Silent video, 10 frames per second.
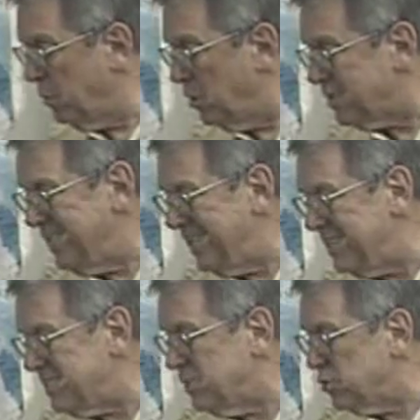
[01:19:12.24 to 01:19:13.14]
books.
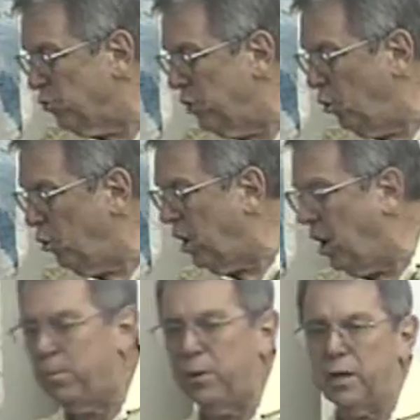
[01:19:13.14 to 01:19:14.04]
This is real
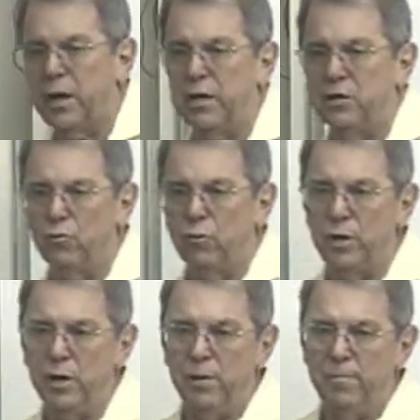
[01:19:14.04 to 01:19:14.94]
complicated to
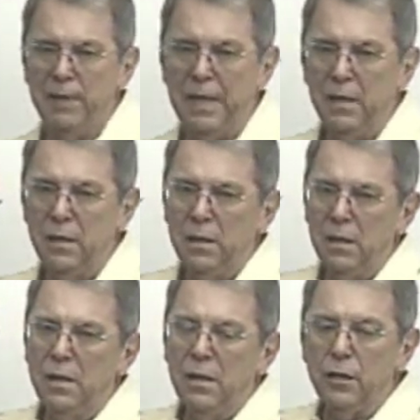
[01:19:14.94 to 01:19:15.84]
read.
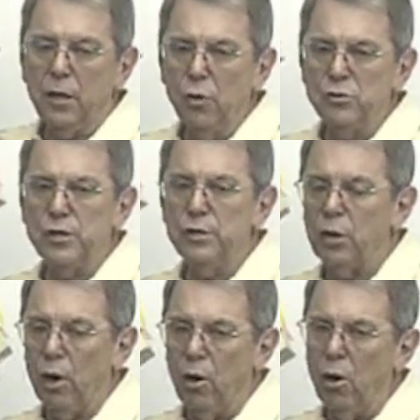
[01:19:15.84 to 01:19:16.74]
It goes
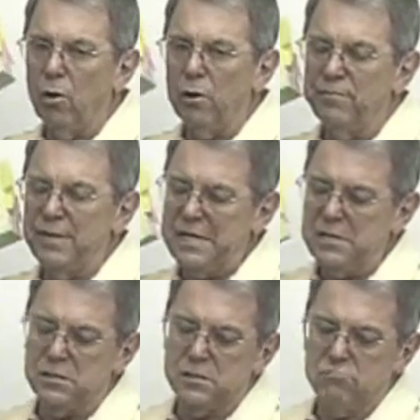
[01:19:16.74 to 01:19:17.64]
into all of
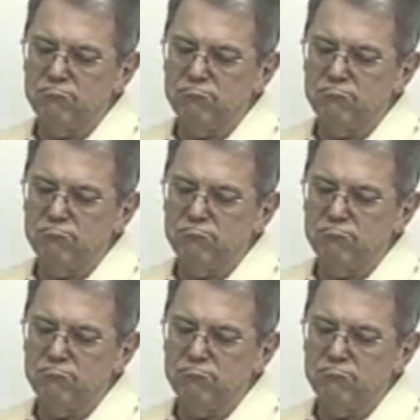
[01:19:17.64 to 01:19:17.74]
these